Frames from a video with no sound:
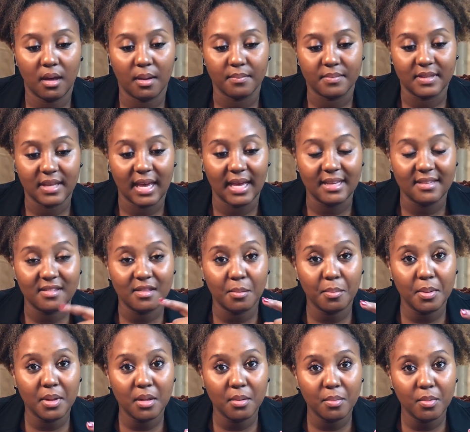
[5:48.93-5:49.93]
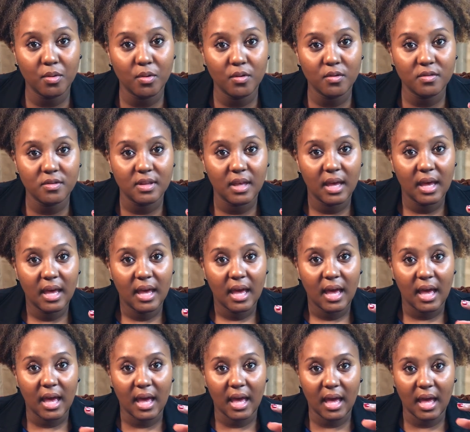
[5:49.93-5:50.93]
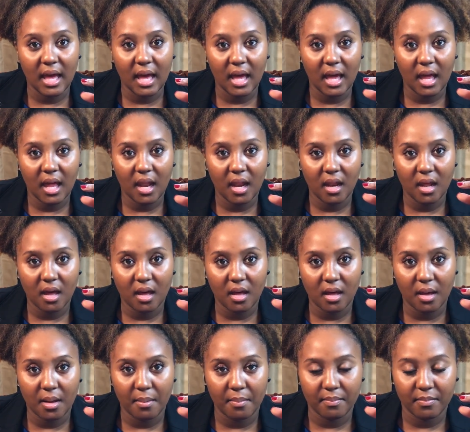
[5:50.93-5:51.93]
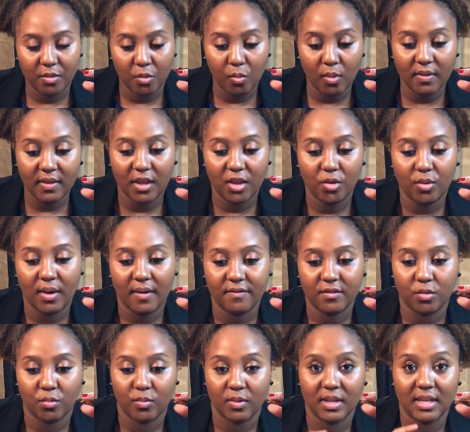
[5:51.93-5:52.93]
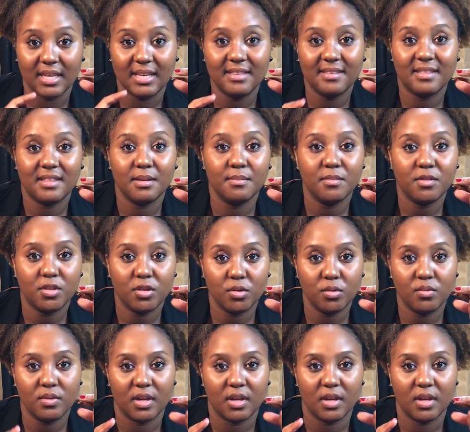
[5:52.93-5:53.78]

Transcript: takes the billables and the one that you have to release them to.